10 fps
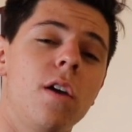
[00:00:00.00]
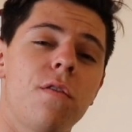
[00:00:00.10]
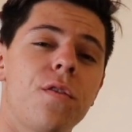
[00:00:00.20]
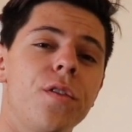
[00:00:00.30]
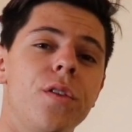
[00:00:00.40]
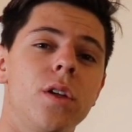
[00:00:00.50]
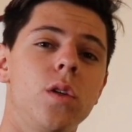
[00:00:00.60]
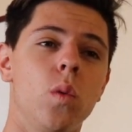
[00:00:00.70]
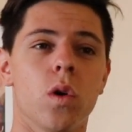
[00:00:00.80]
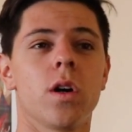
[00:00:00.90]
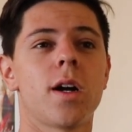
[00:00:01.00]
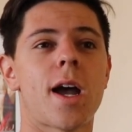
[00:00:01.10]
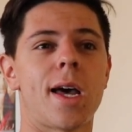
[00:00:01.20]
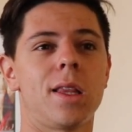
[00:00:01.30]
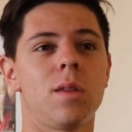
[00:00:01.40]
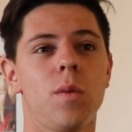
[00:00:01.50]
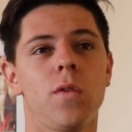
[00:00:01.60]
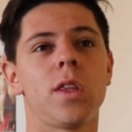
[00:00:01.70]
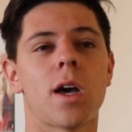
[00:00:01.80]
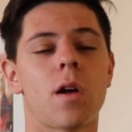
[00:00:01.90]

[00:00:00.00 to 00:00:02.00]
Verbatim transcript: if you were at the movie,